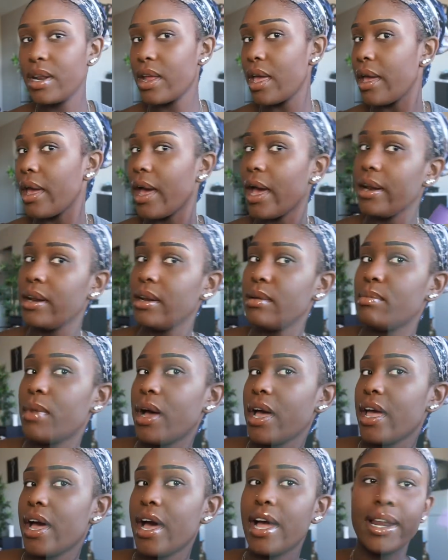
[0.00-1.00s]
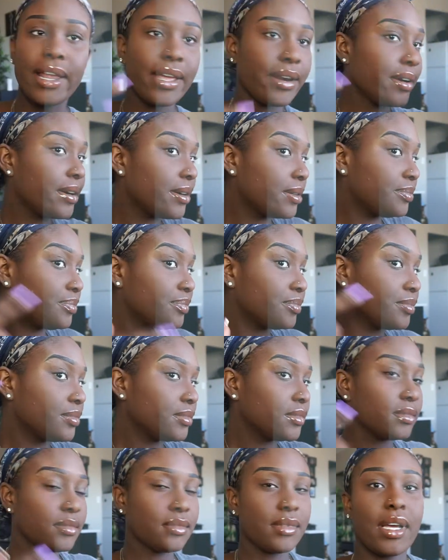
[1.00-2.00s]
I added my highlighter
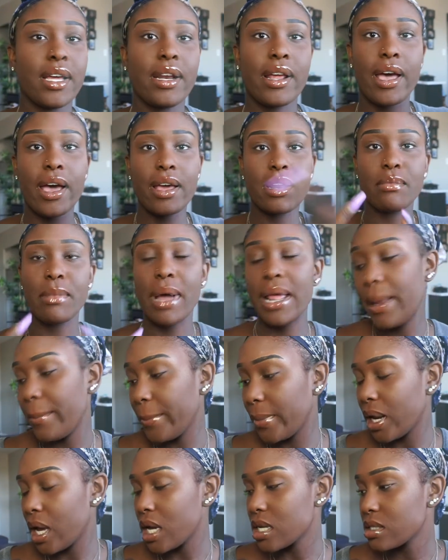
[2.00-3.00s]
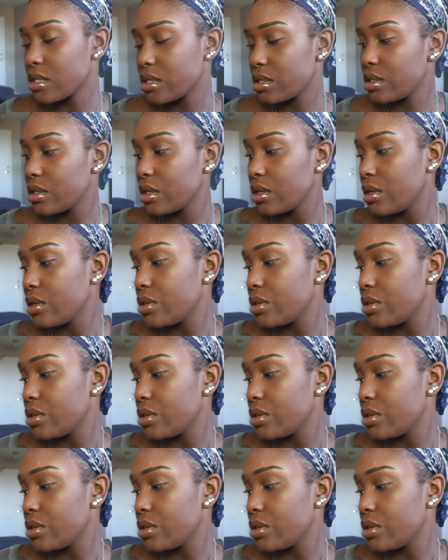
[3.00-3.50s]
and I added my lip gloss.